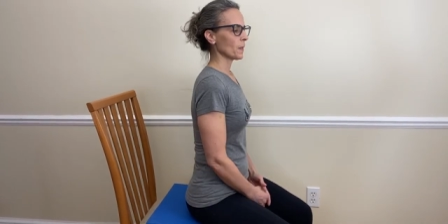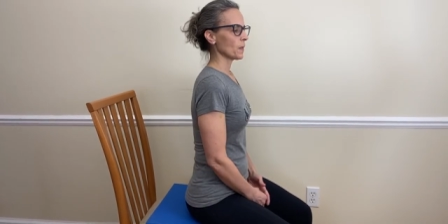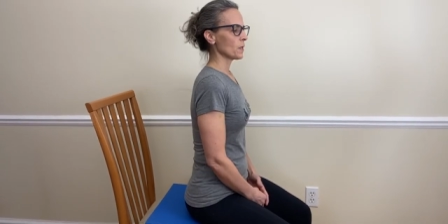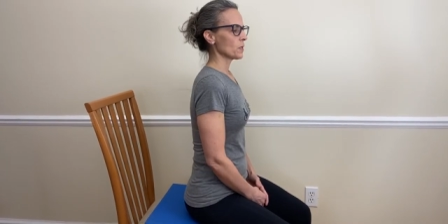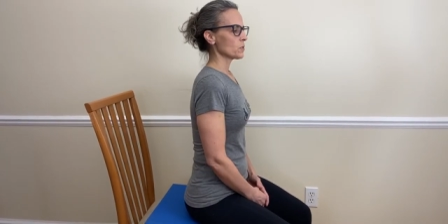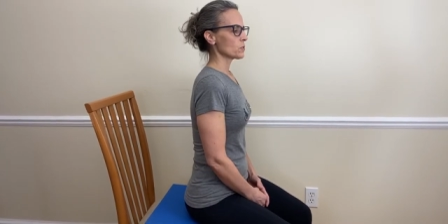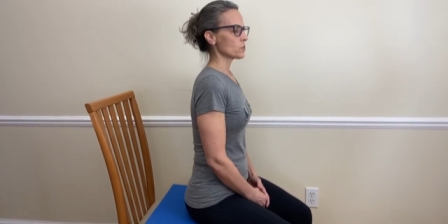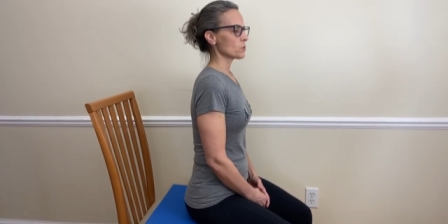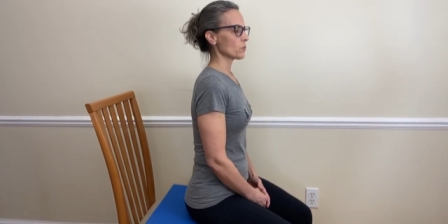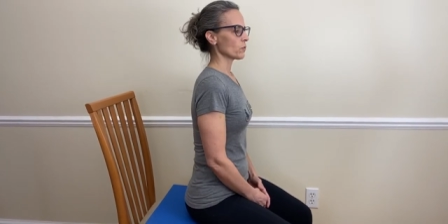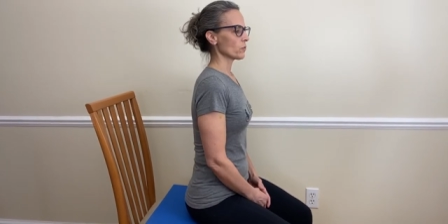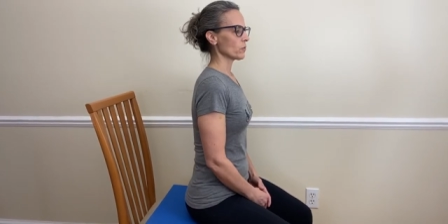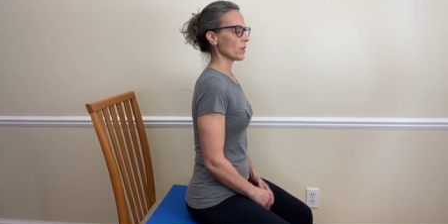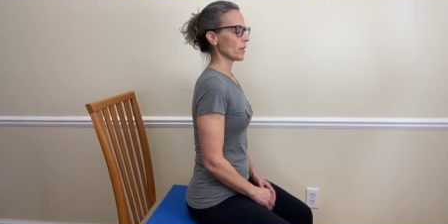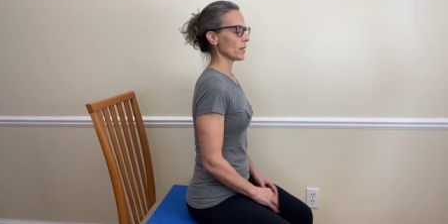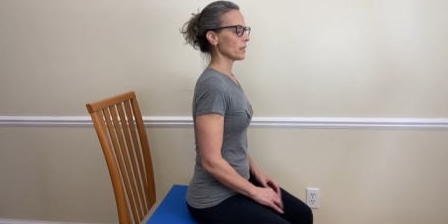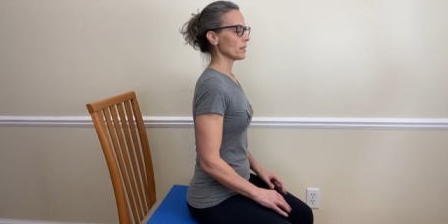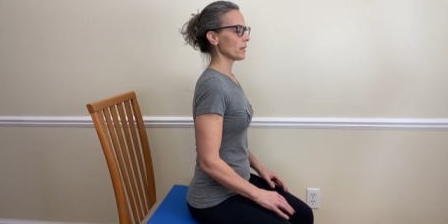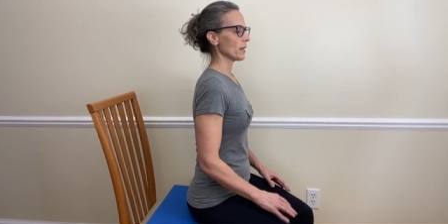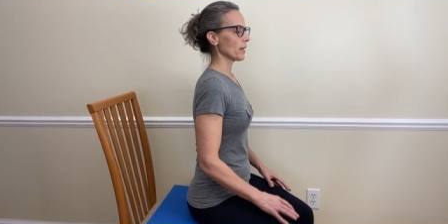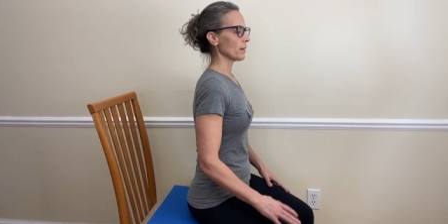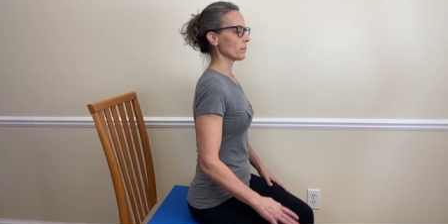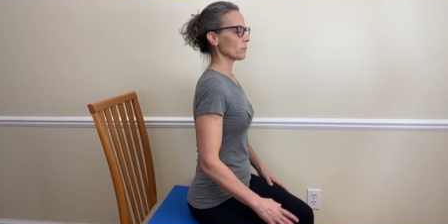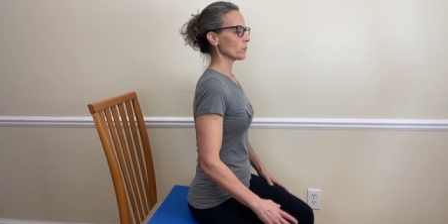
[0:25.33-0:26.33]
So
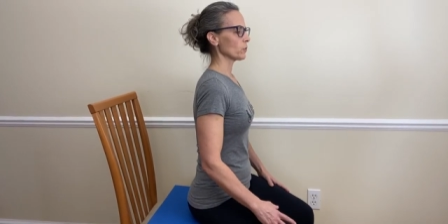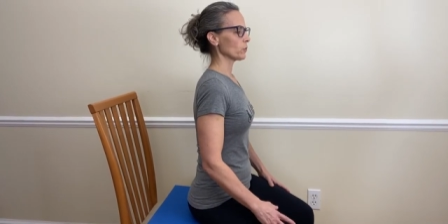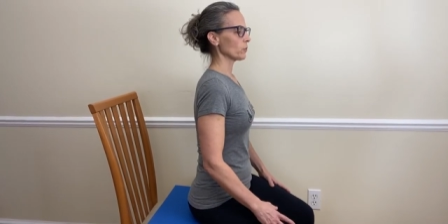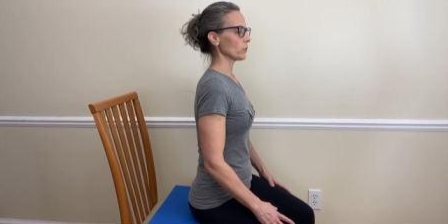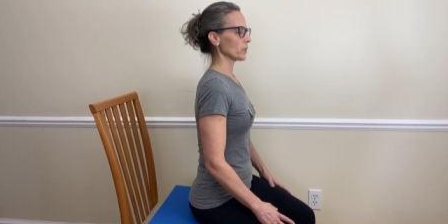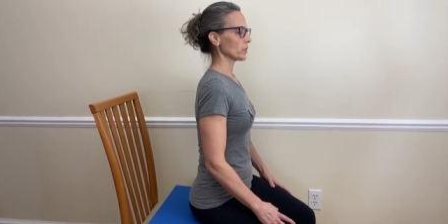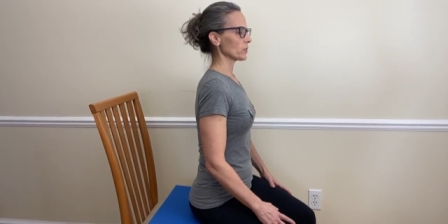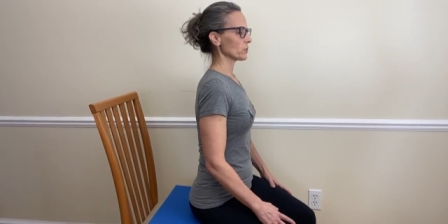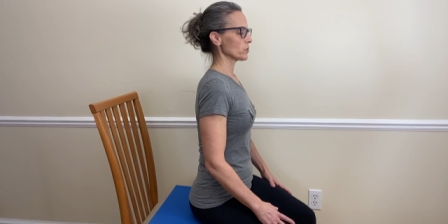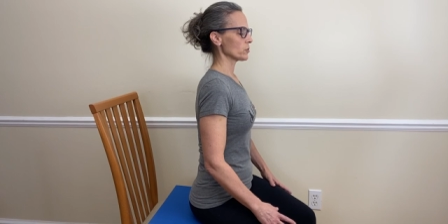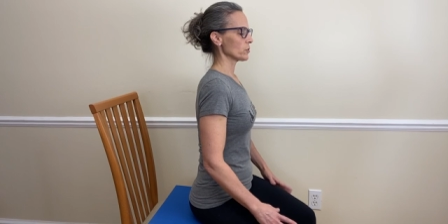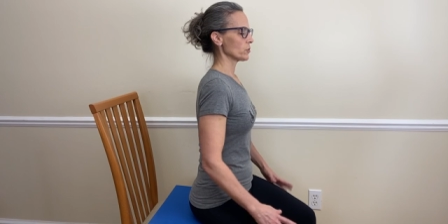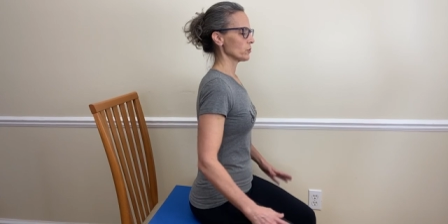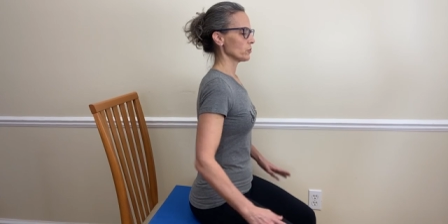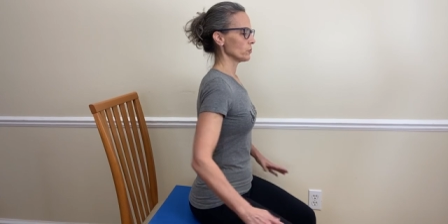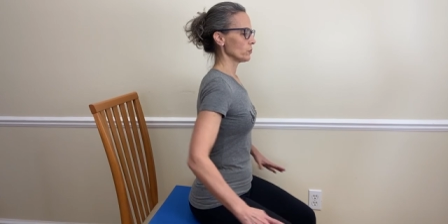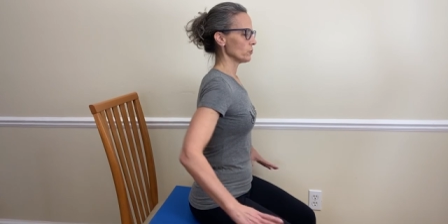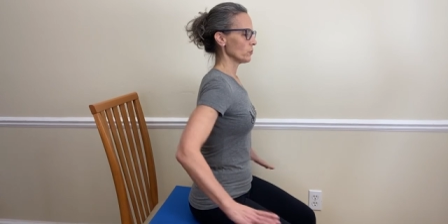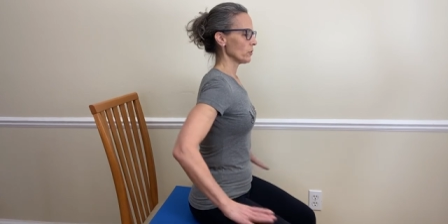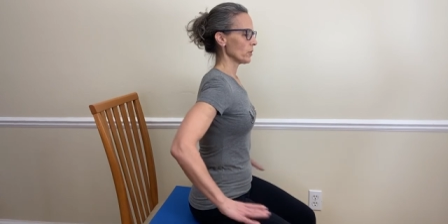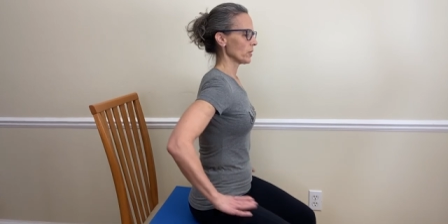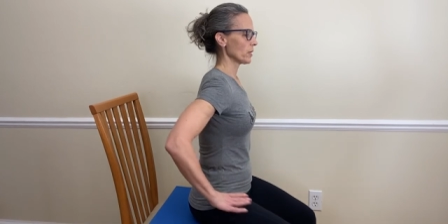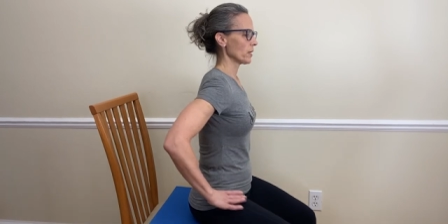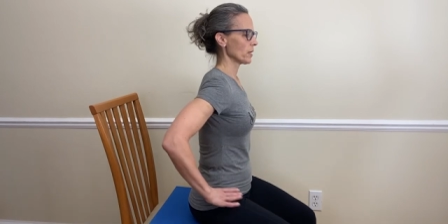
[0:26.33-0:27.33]
then I'm going
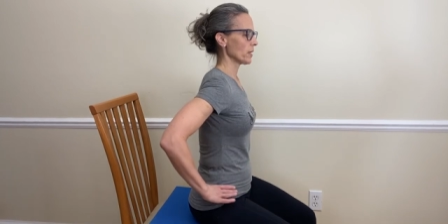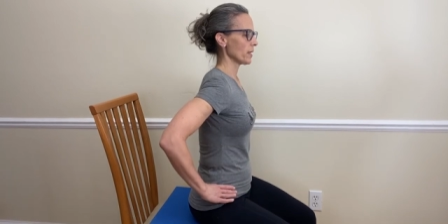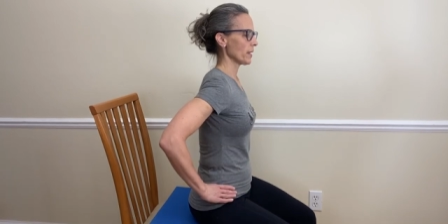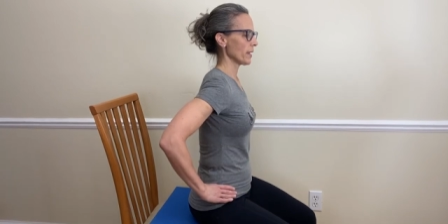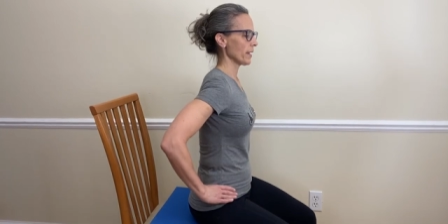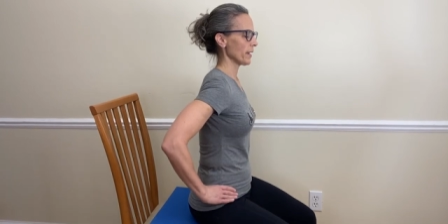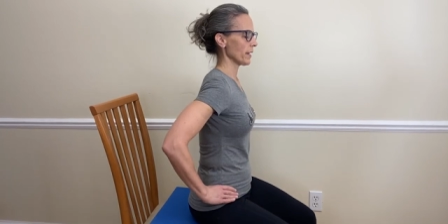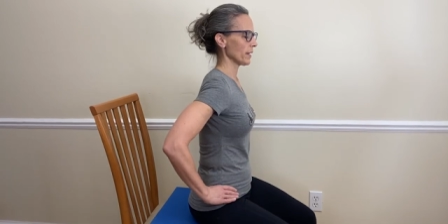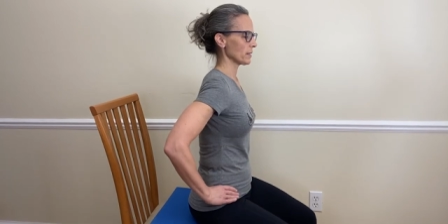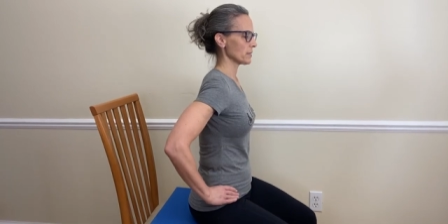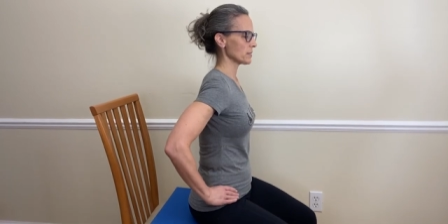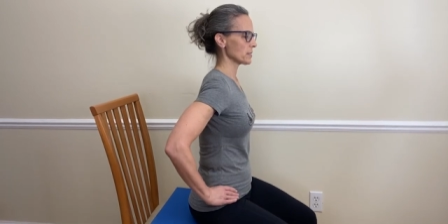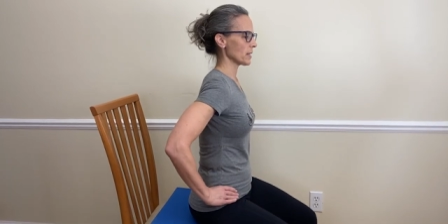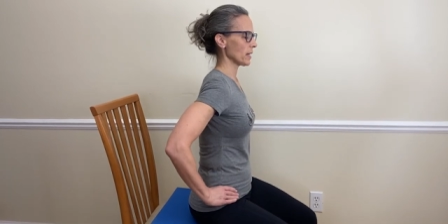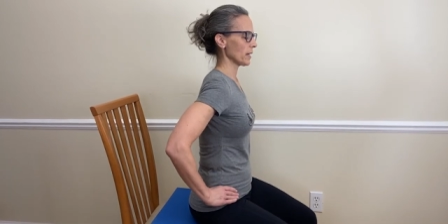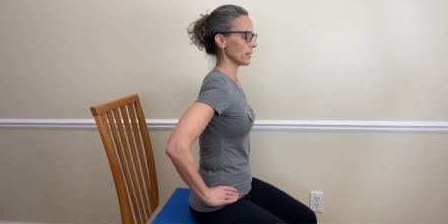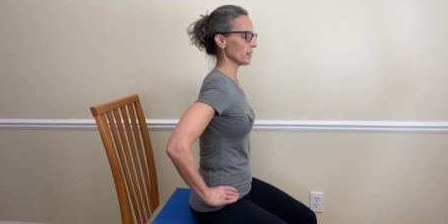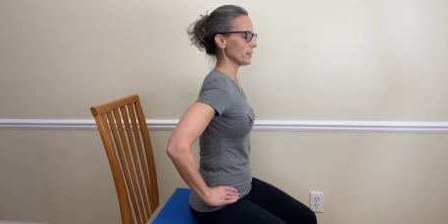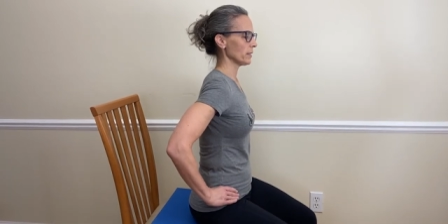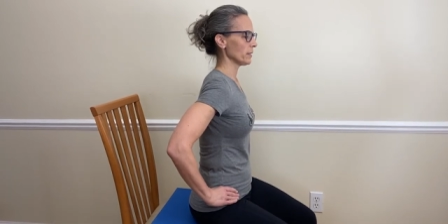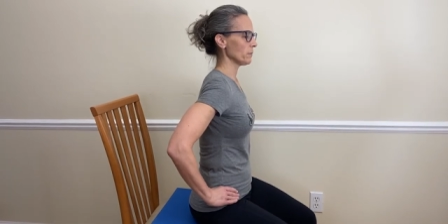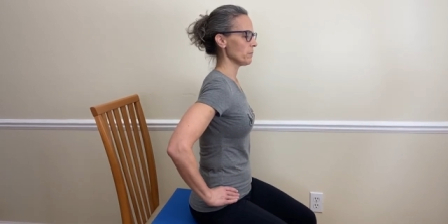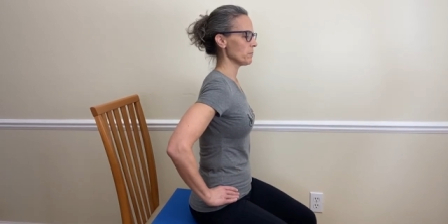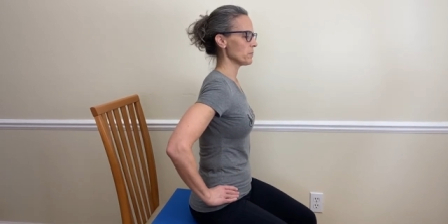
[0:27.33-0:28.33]
to hands
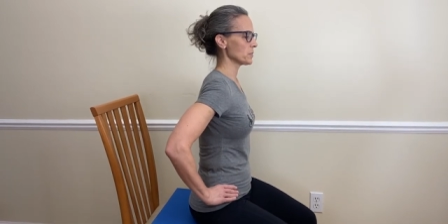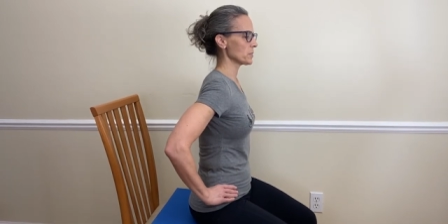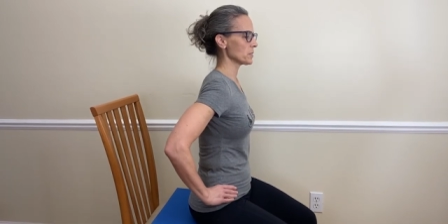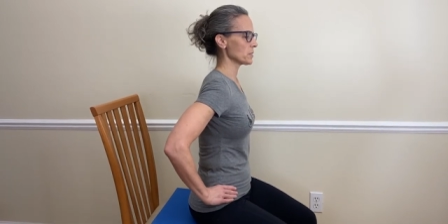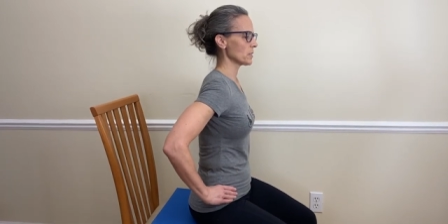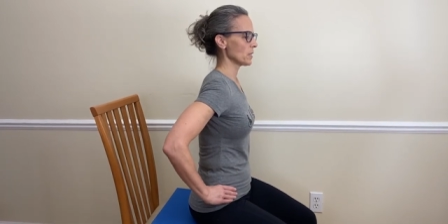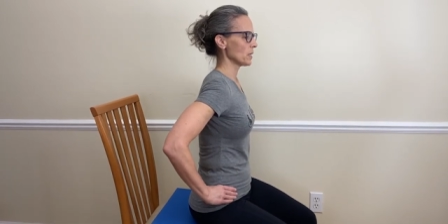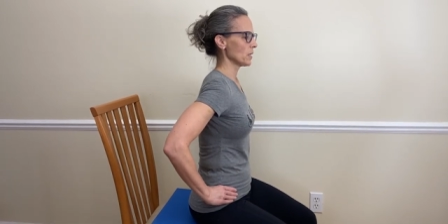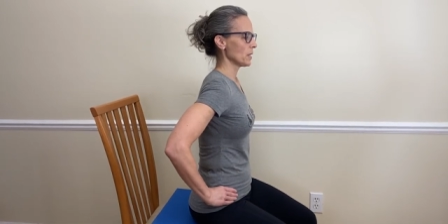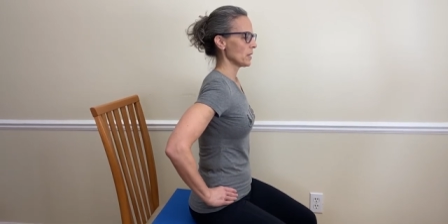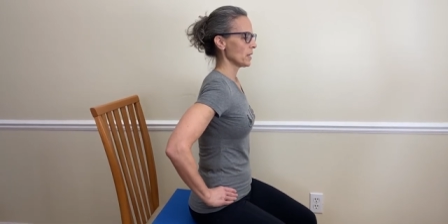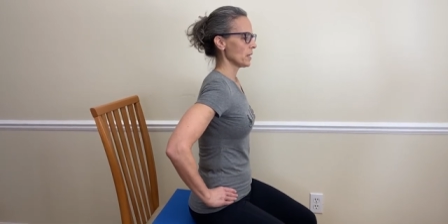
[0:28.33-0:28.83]
on hips,